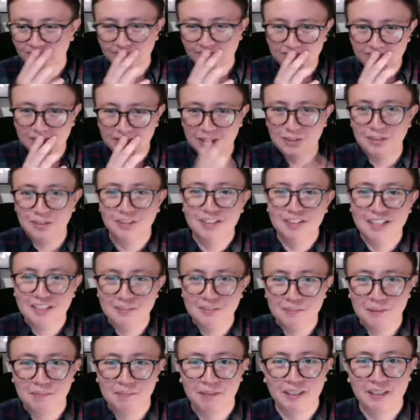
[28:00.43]
My goodness,
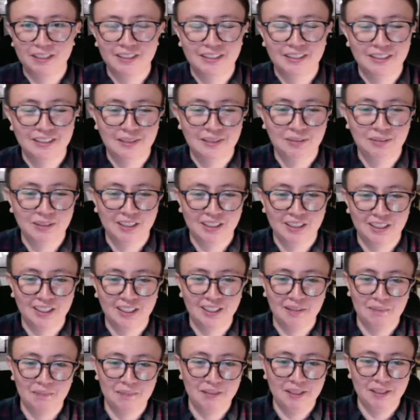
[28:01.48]
my marketing team's gonna kick
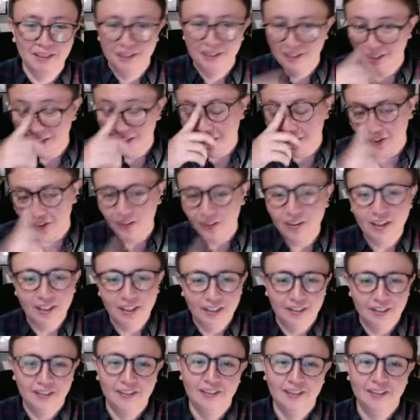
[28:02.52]
me.
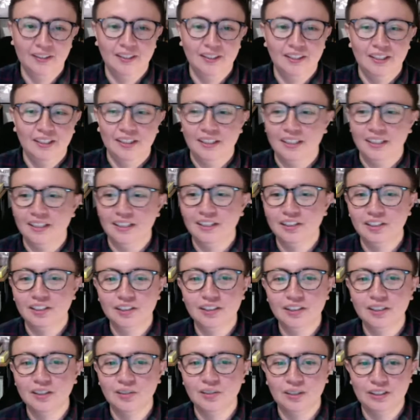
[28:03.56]
Okay,
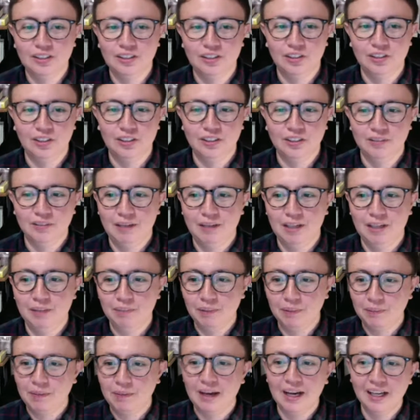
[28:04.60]
additional question. Meron
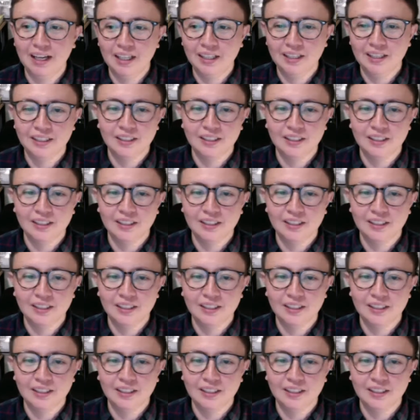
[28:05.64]
pa ba?